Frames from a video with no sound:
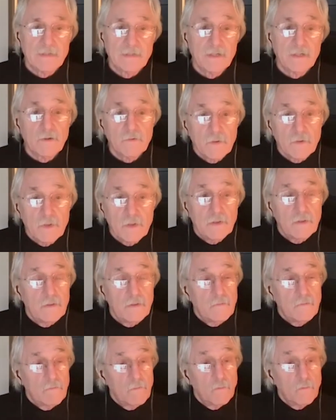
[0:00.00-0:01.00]
So
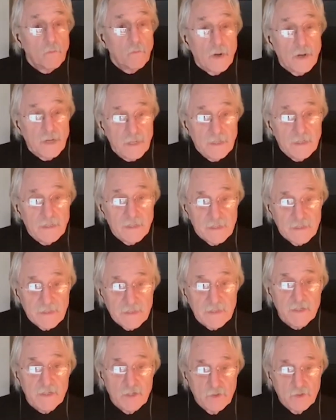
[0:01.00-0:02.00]
one of the
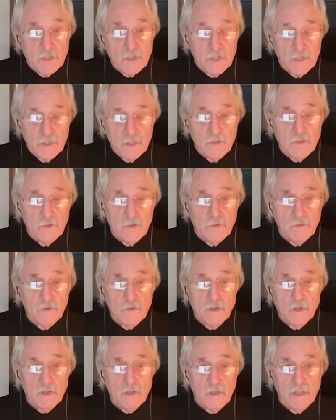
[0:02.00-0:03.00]
things you can
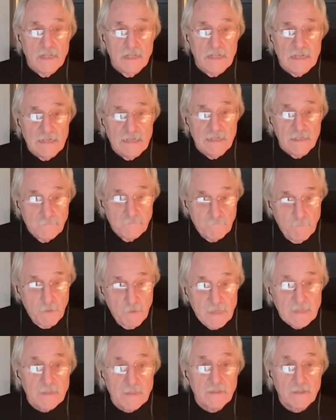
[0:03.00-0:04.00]
do is
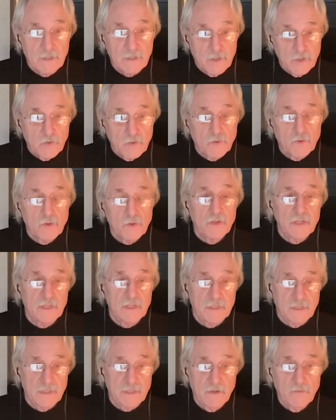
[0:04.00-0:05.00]
make the
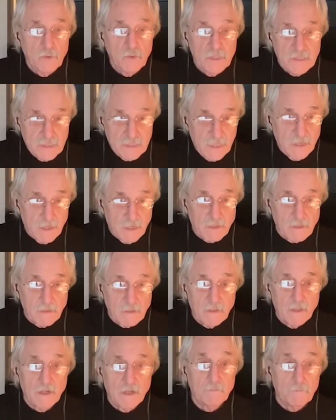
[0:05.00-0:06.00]
stories that we
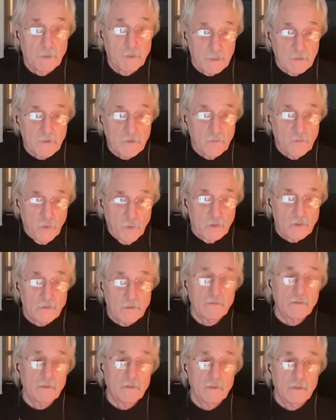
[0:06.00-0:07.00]
tell about the
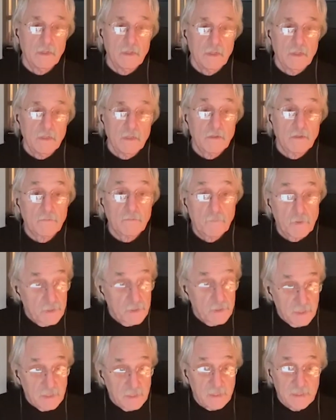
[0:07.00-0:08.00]
world,
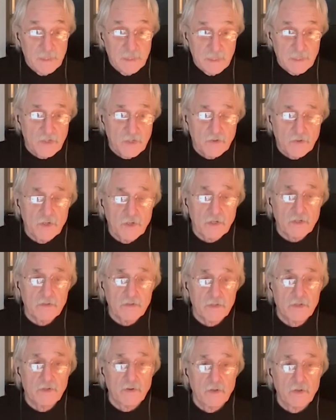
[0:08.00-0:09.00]
particularly historical
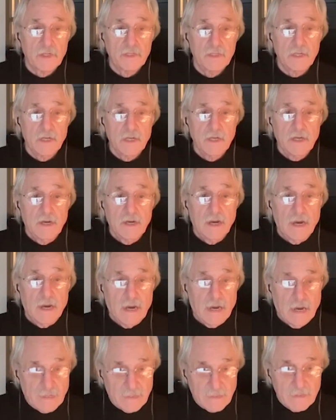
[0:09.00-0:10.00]
stories,
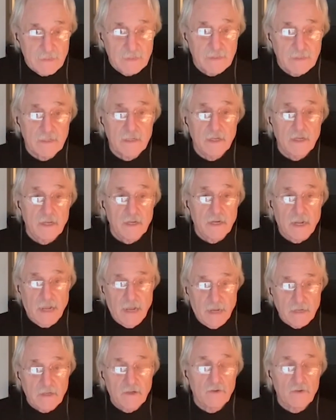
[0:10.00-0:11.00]
honest and
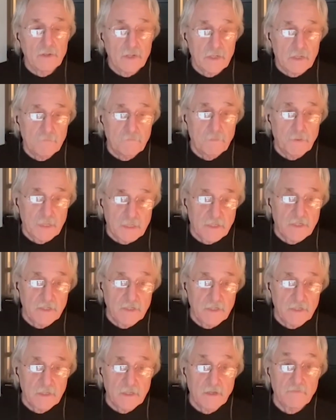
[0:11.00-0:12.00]
accurate
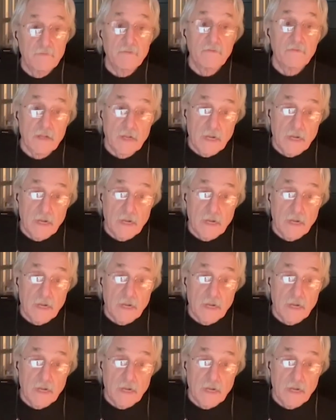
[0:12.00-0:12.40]
depictions of